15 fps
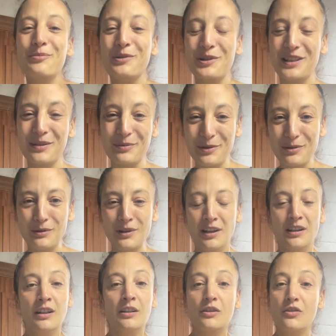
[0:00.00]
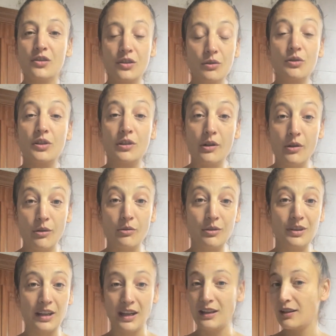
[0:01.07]
possible, just go slow,
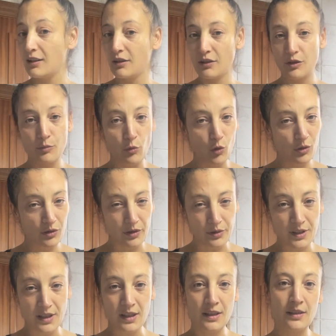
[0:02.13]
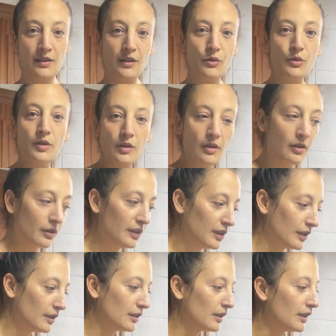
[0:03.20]
take small doses, use the
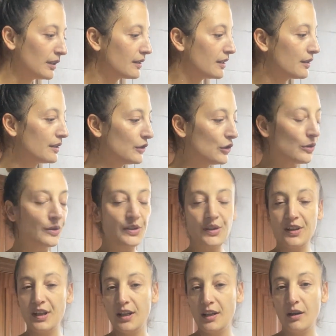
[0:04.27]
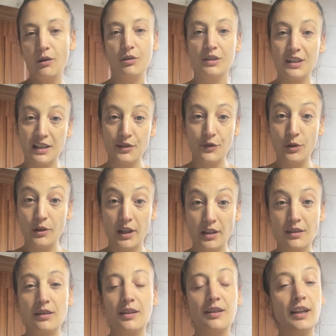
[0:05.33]
cotton. There is just the hot
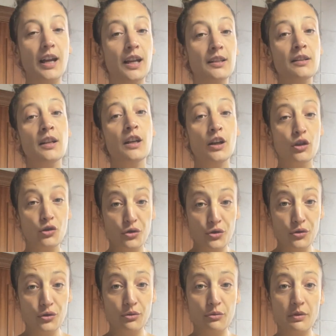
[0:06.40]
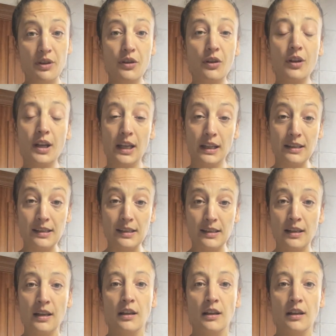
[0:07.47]
exfoliant that you should do with your hands.